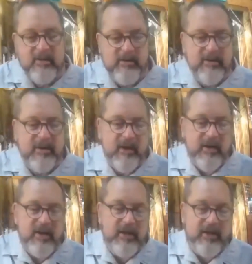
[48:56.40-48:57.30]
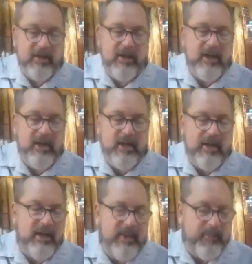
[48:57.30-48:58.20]
and let
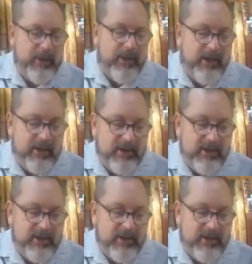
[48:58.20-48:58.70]
it begin